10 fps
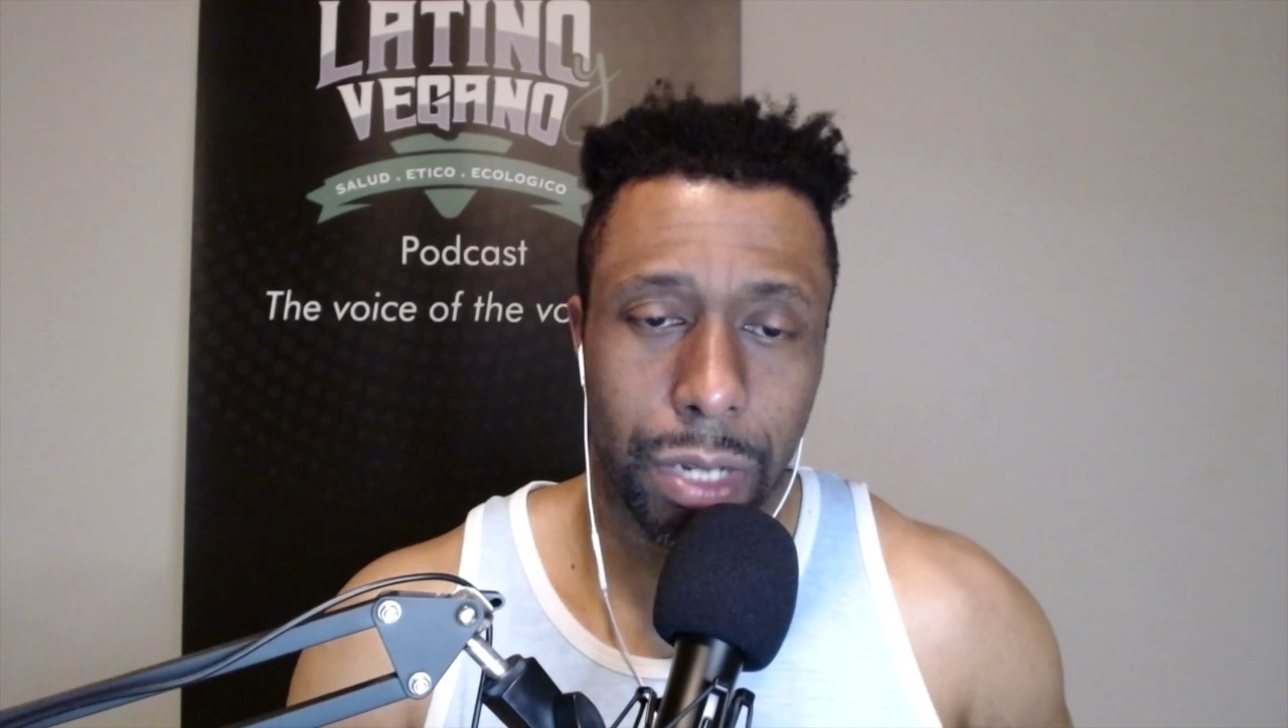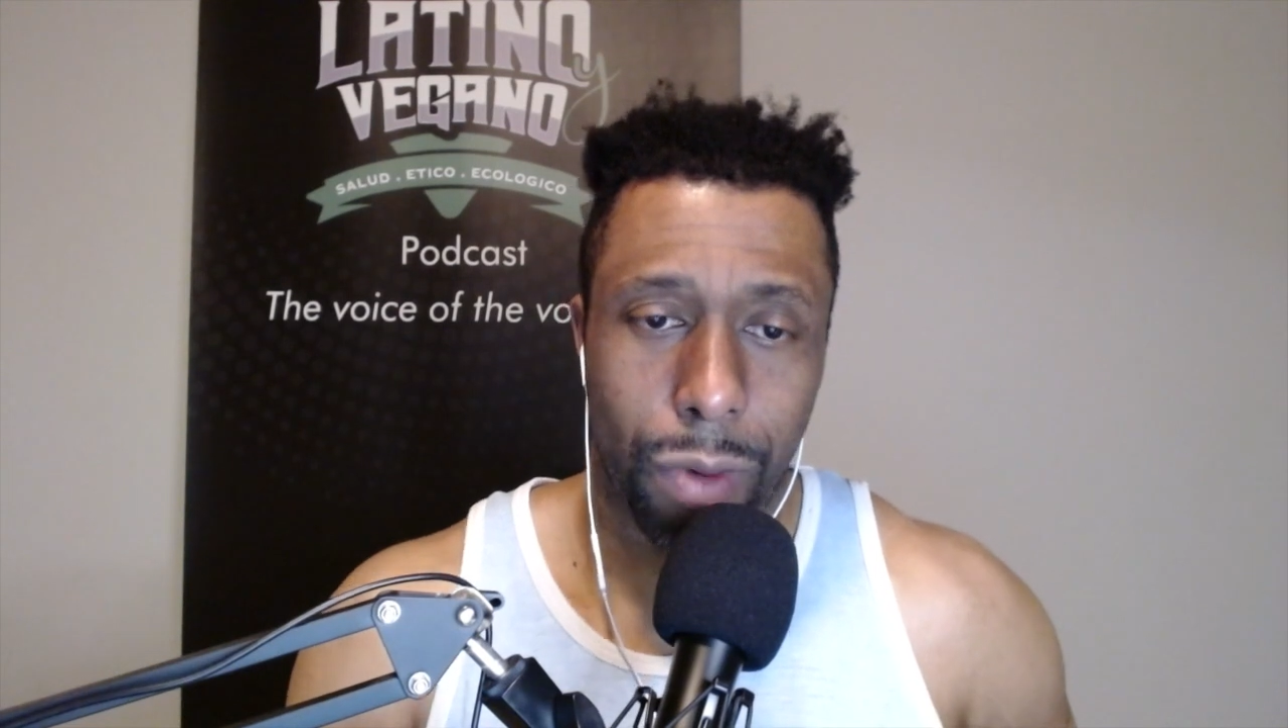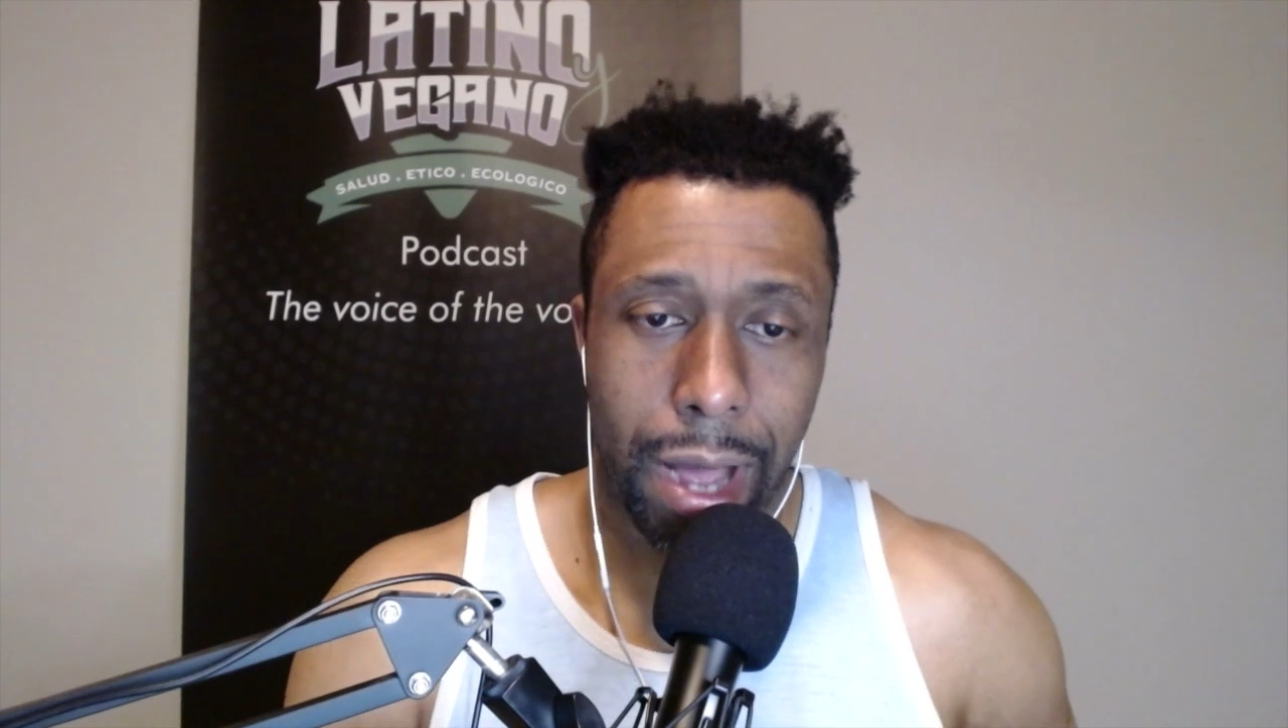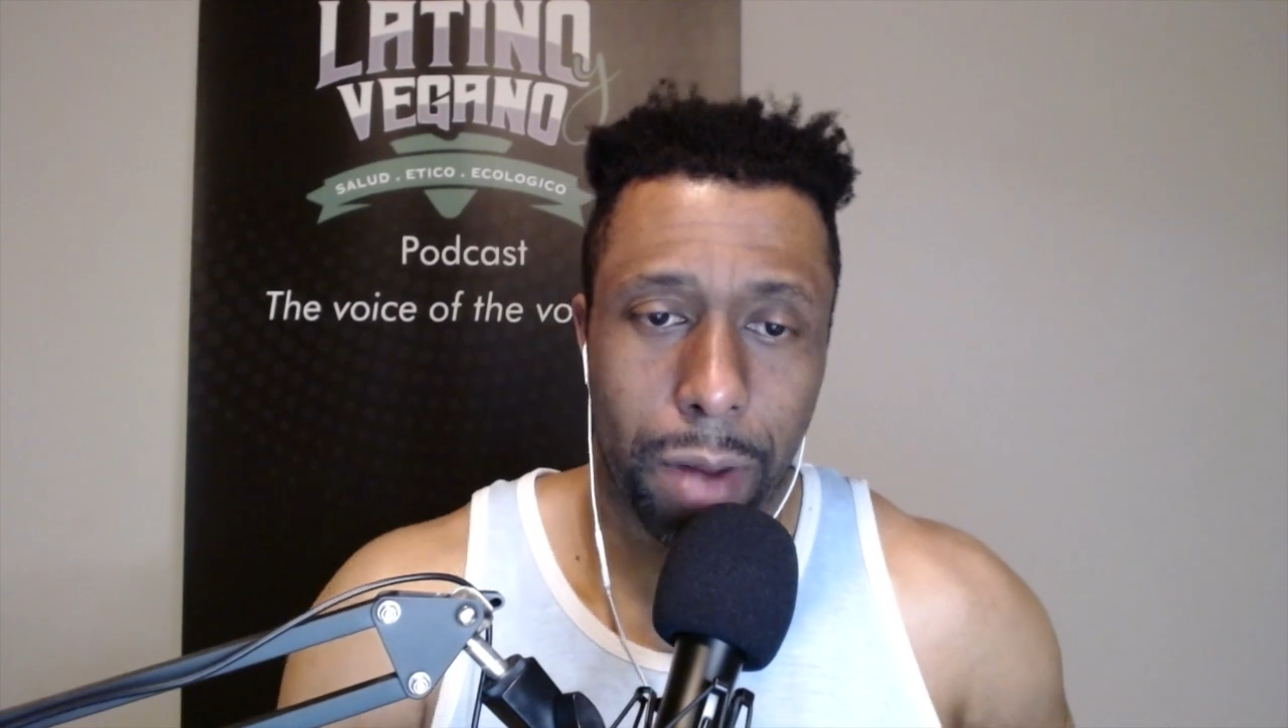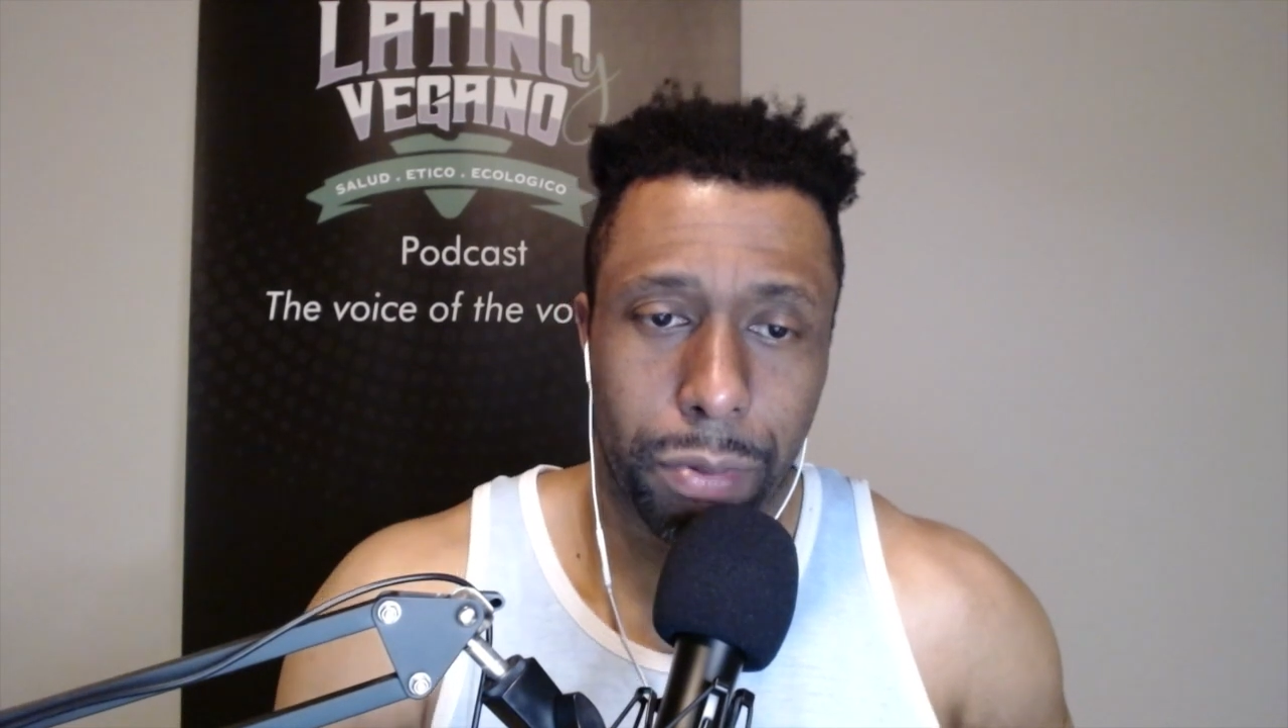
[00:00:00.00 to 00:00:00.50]

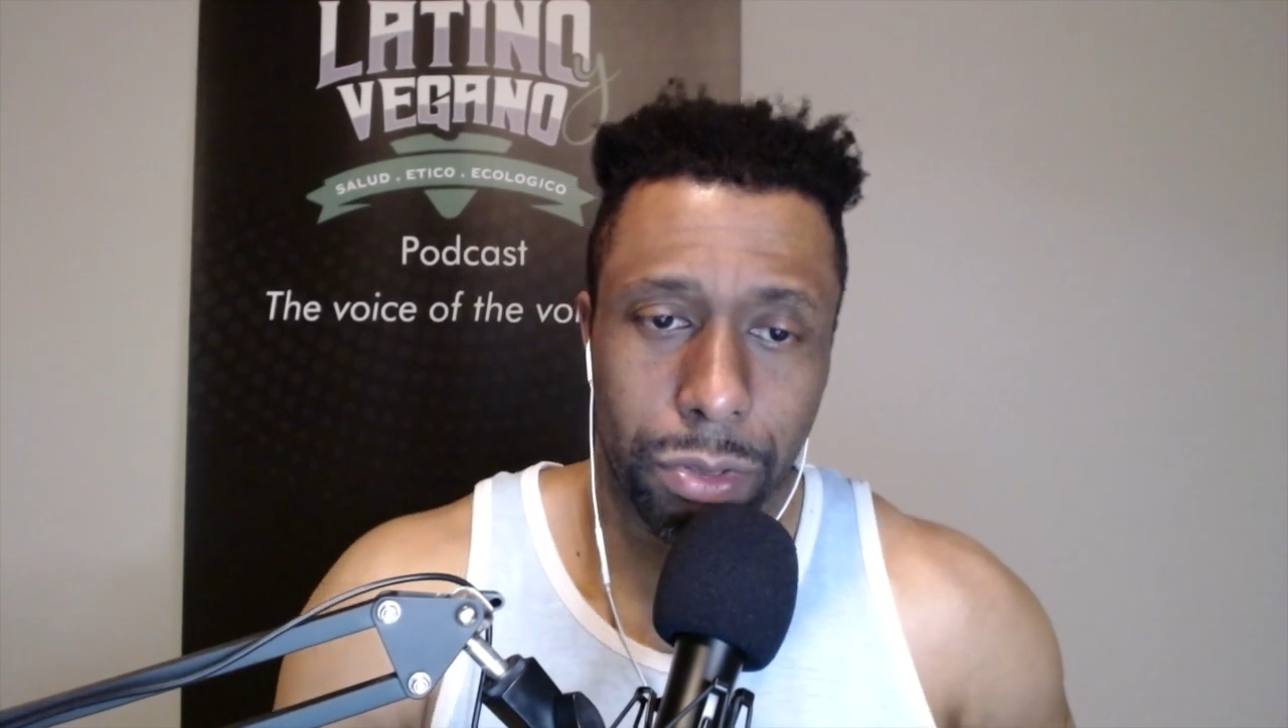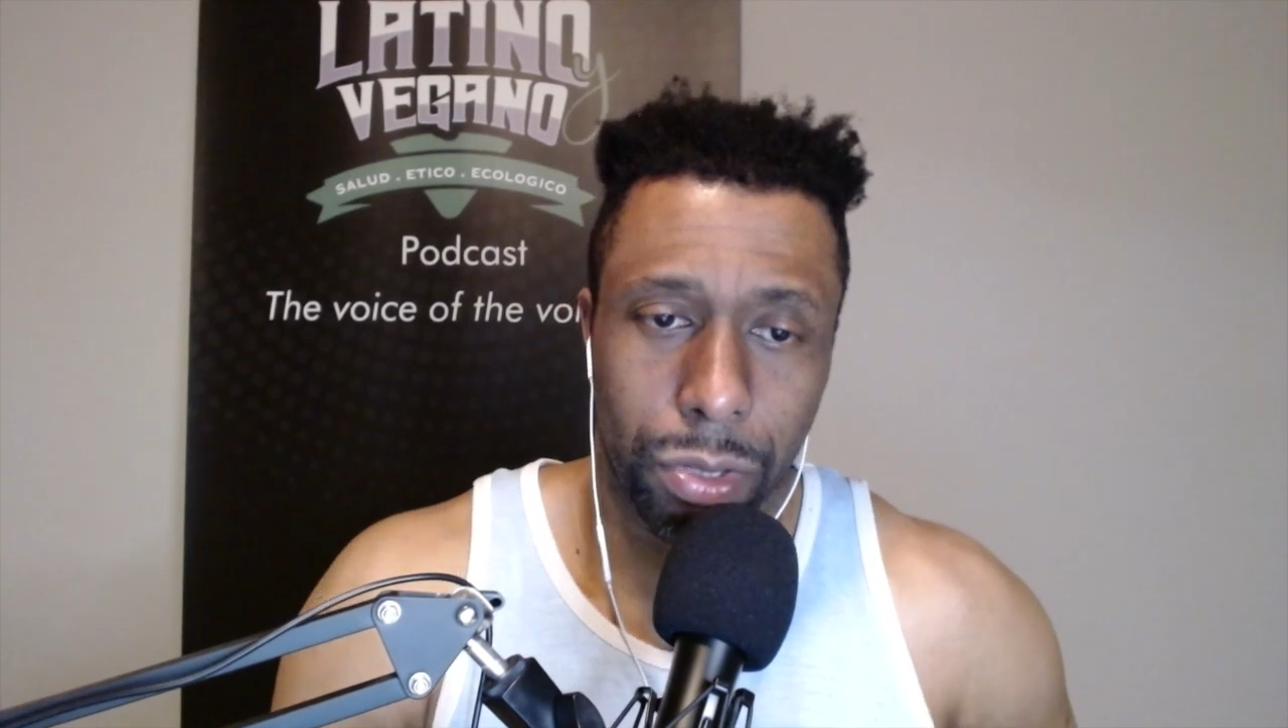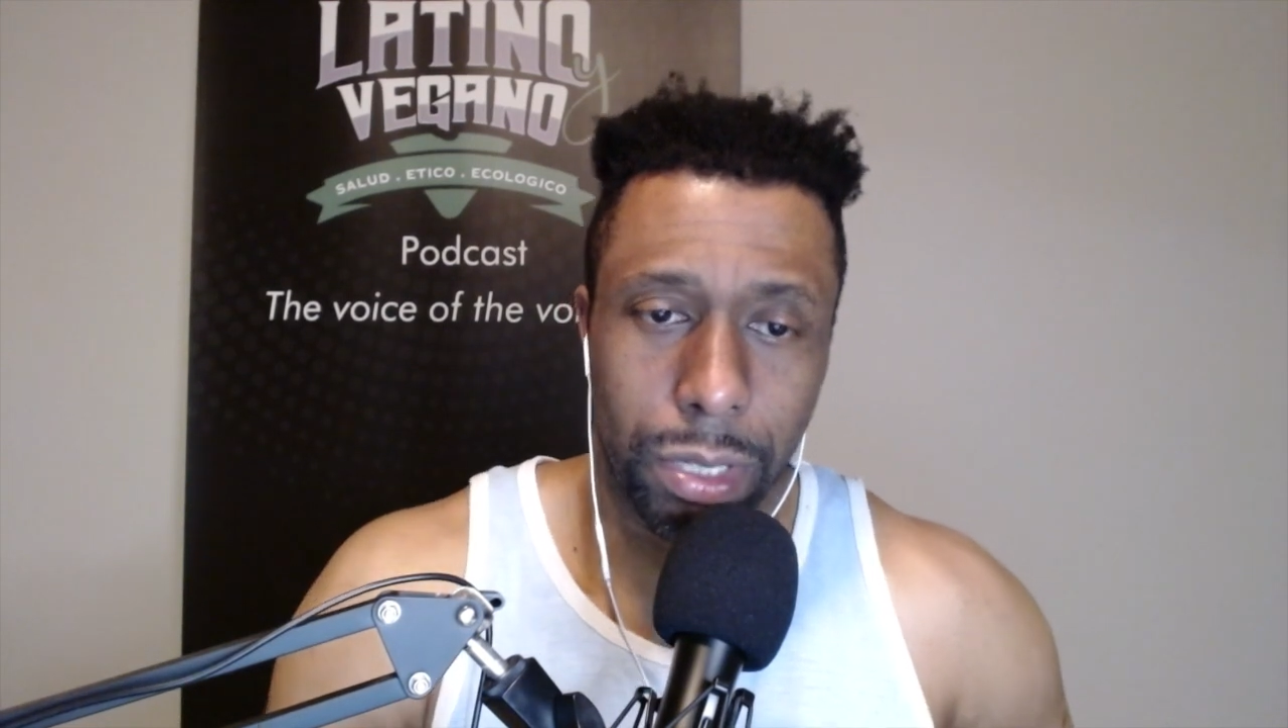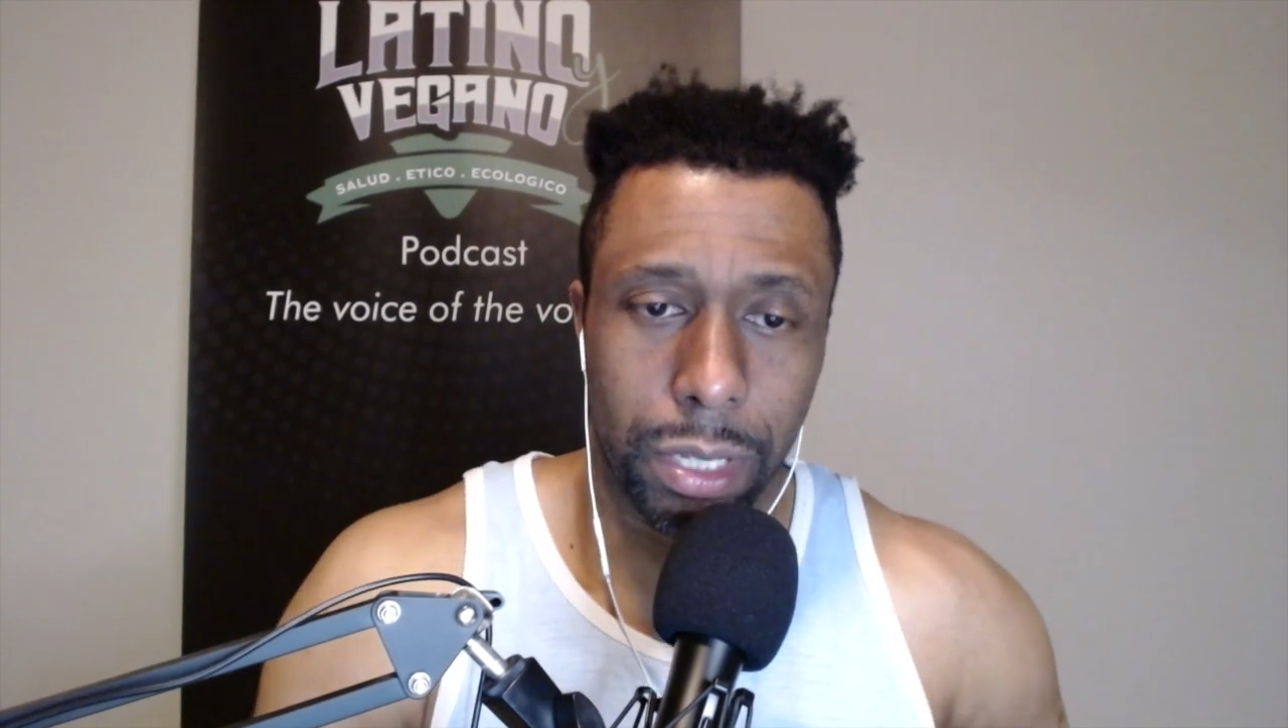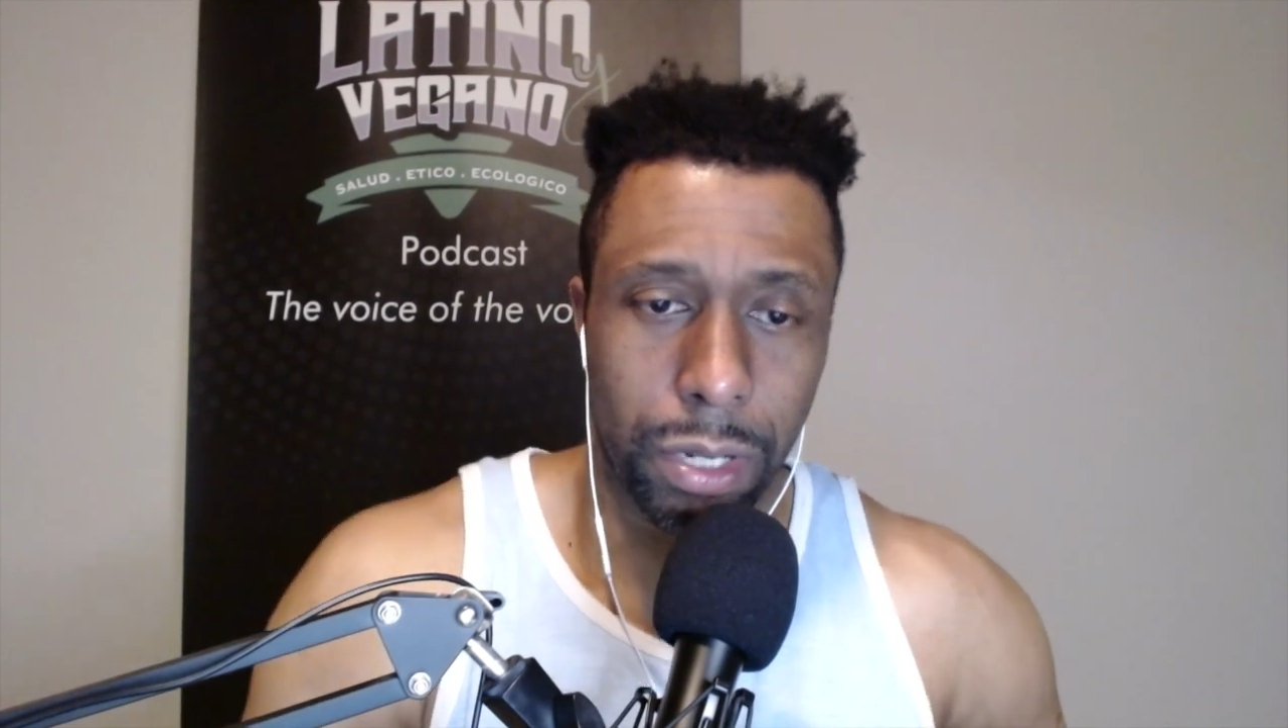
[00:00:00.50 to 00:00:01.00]
right opportunity,